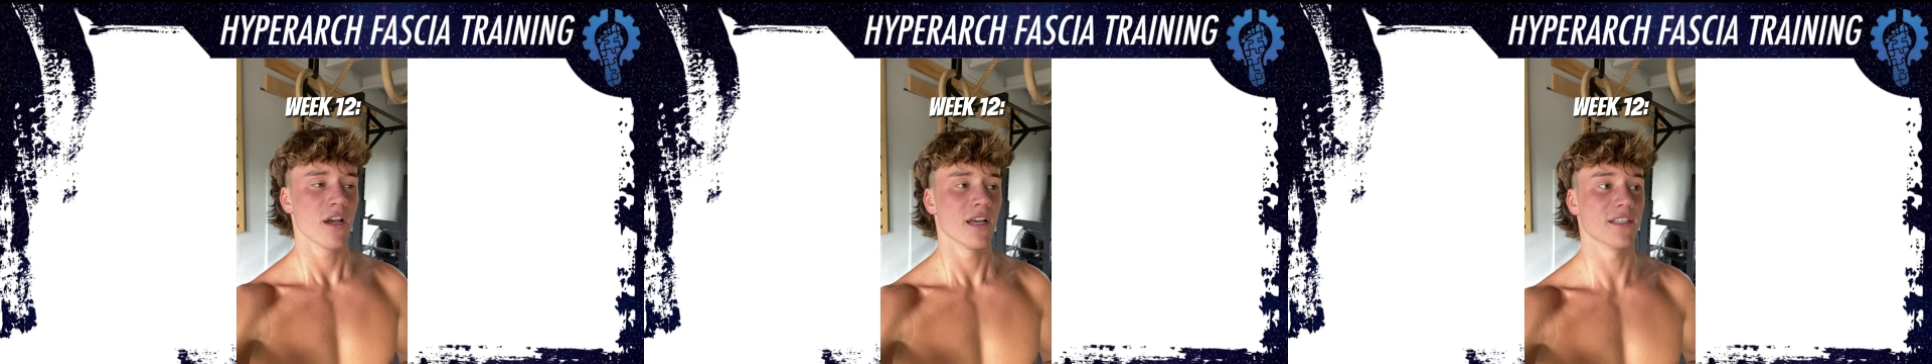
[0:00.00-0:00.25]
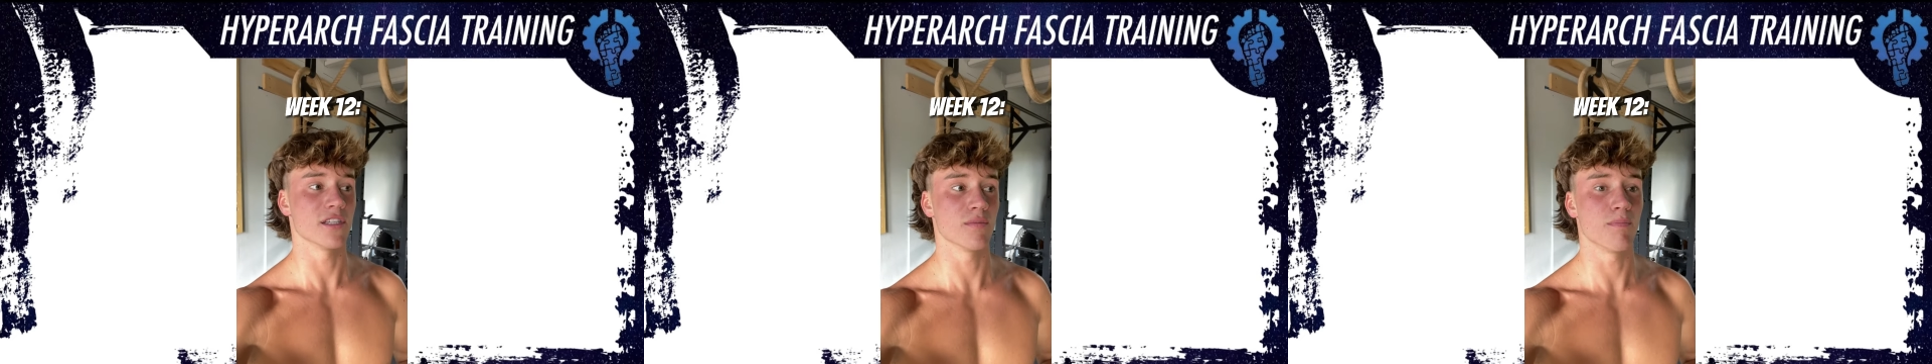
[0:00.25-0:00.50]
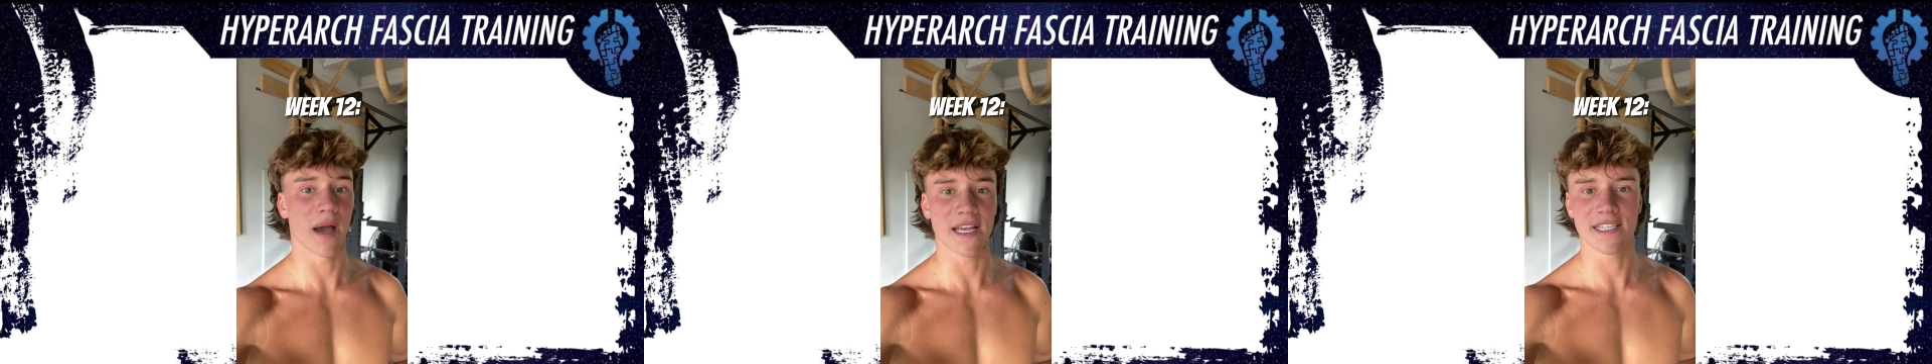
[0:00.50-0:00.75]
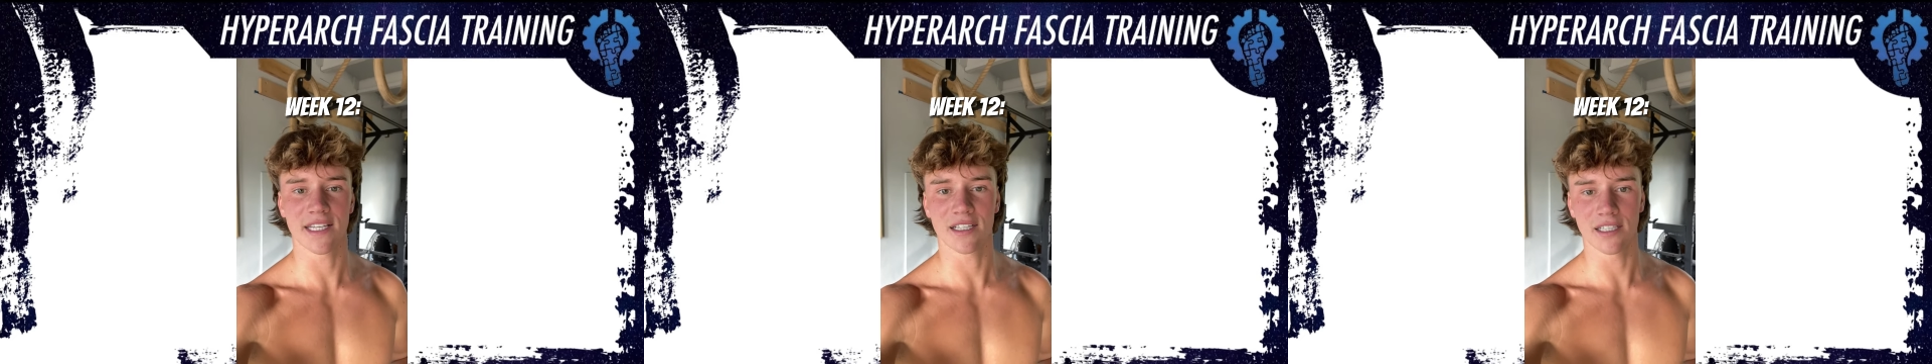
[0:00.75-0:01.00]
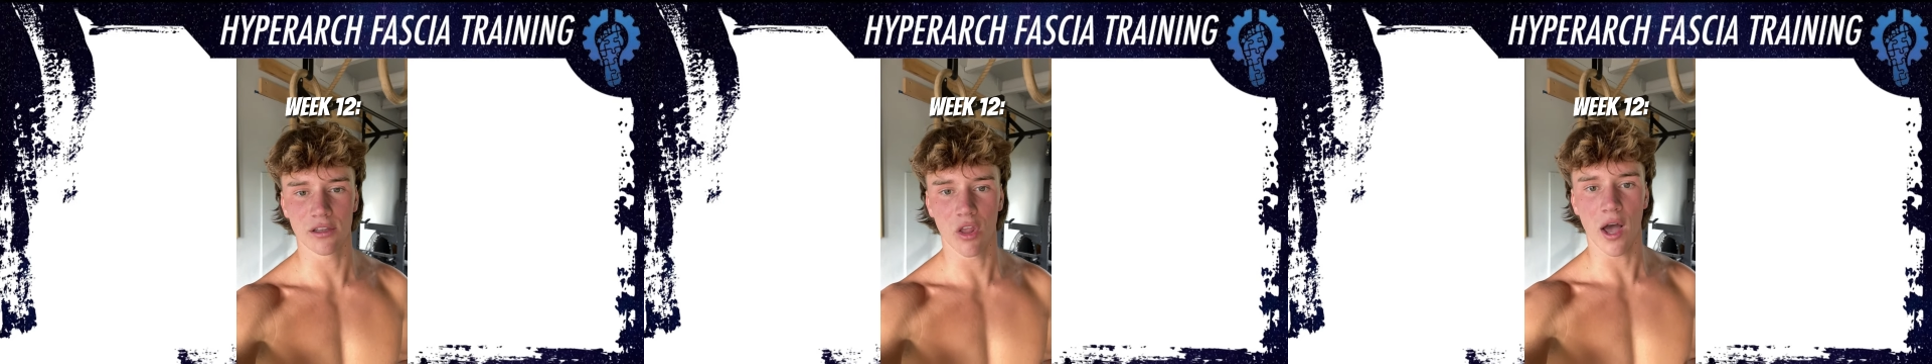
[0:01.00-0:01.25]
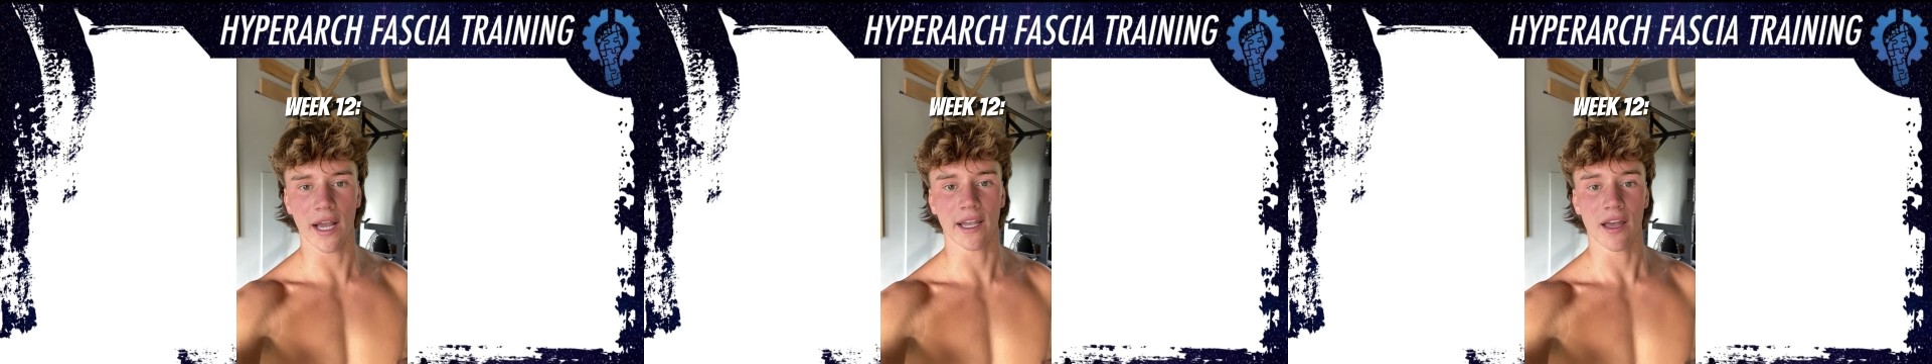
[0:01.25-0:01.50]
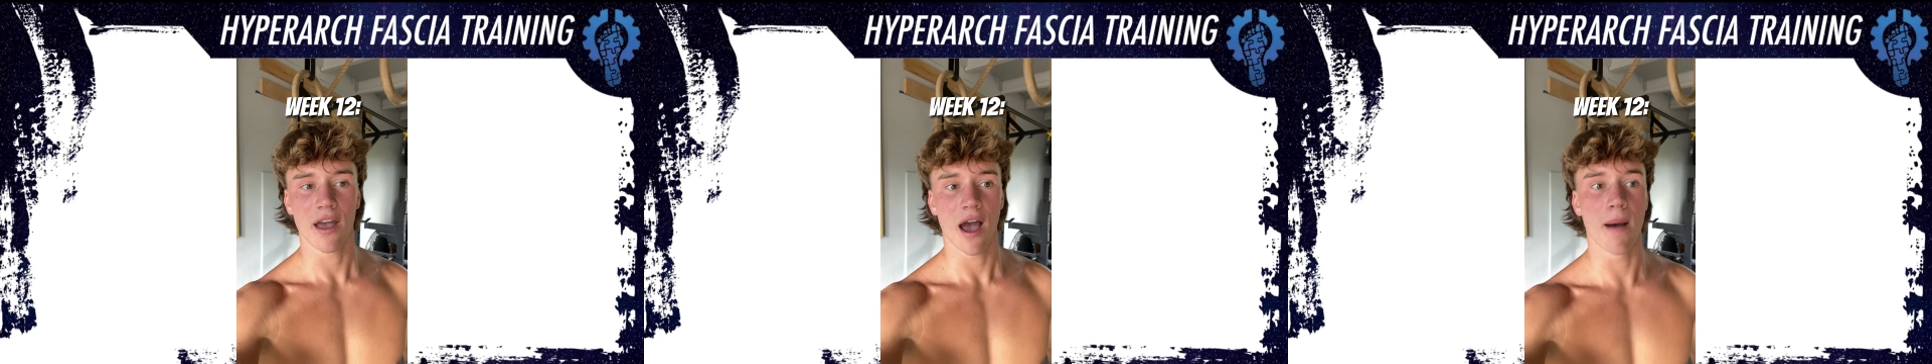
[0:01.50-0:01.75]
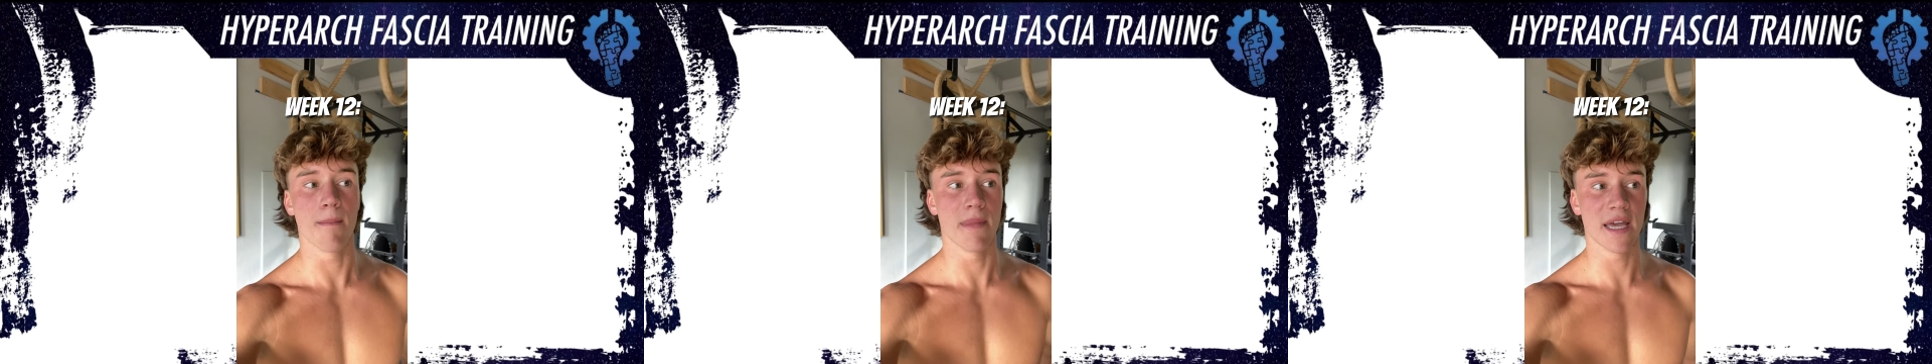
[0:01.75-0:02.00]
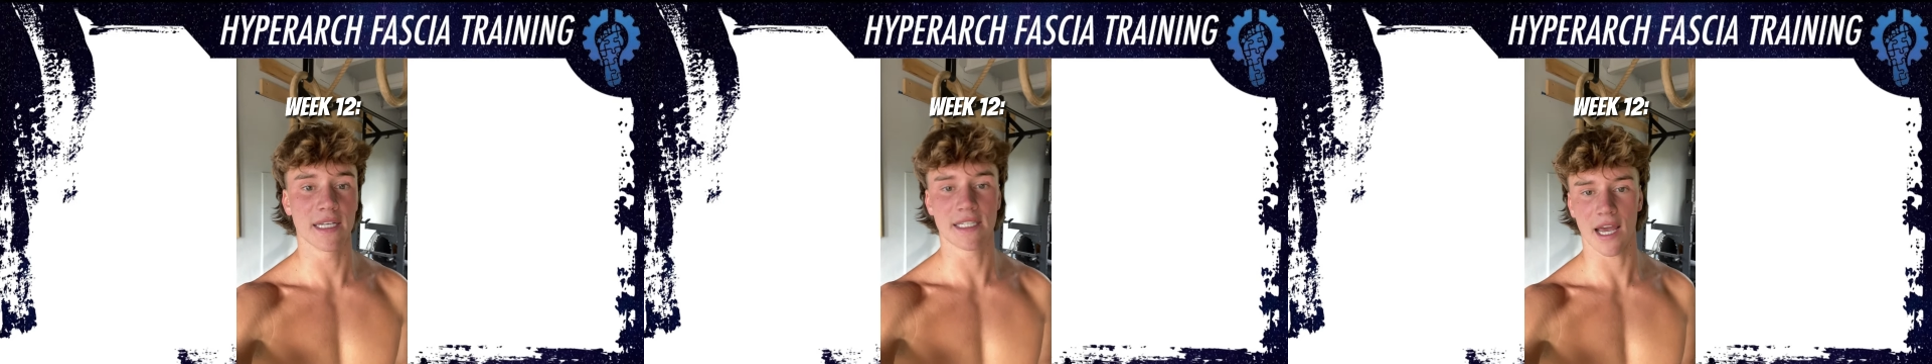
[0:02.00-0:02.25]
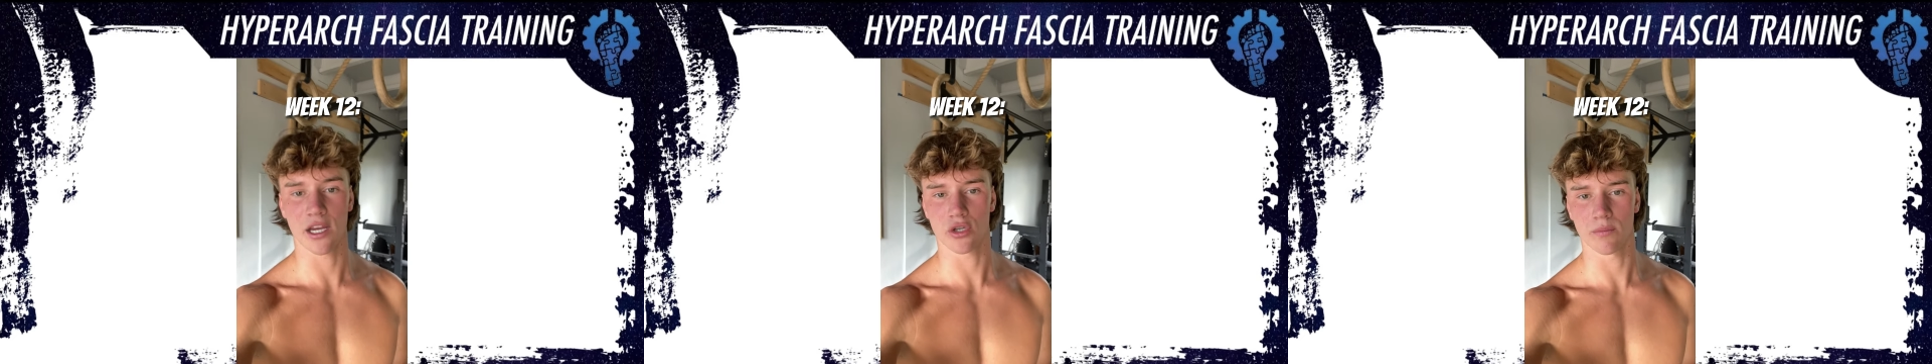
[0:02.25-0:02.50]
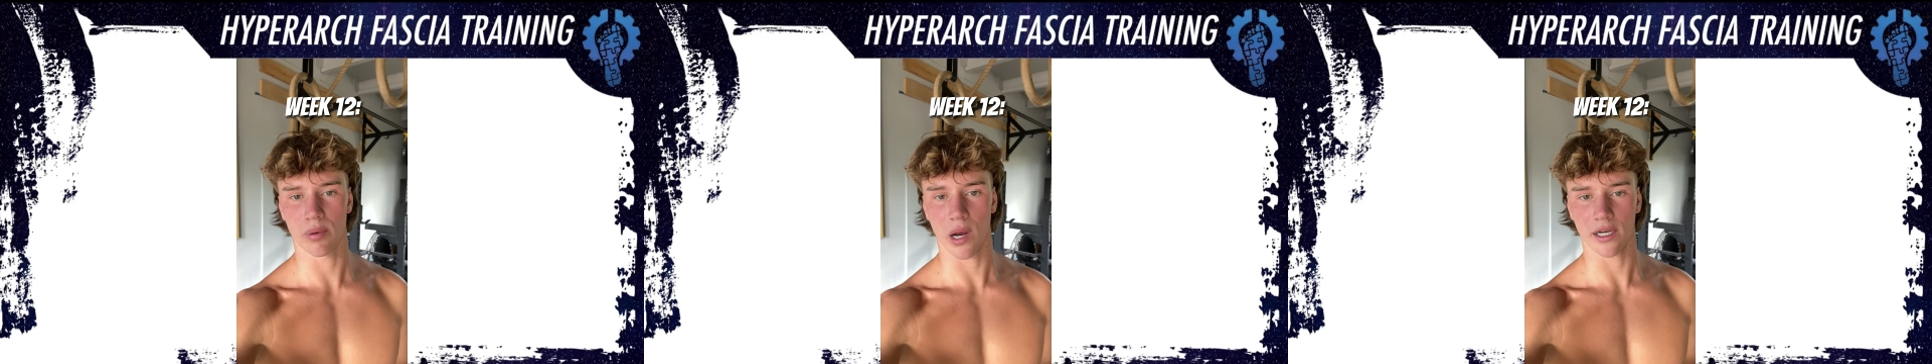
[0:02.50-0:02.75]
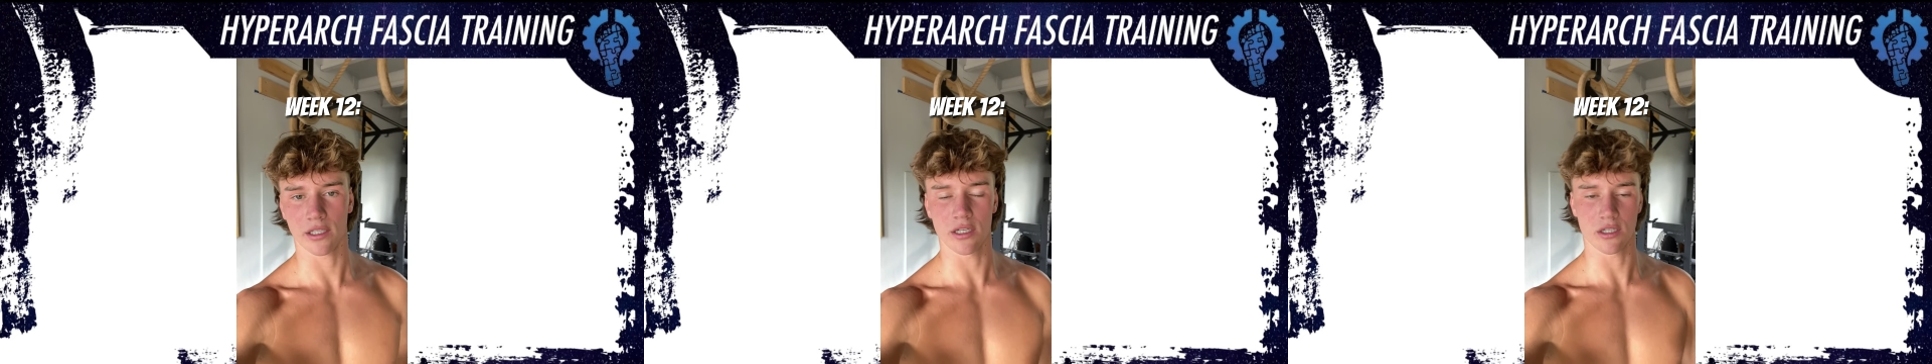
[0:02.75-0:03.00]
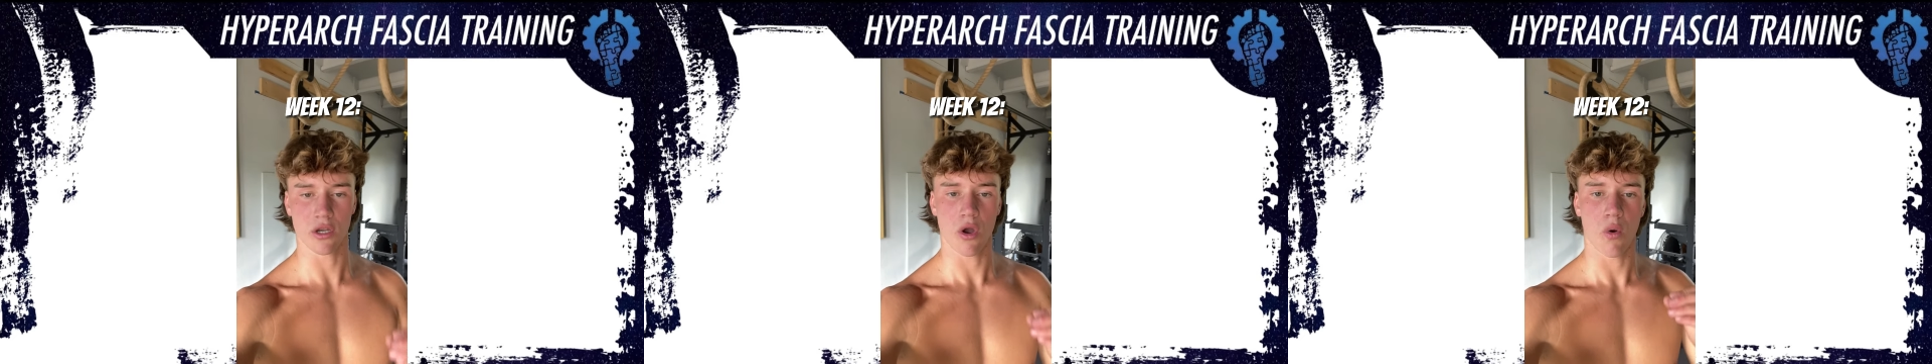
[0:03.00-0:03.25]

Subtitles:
This is basically like a meditation practice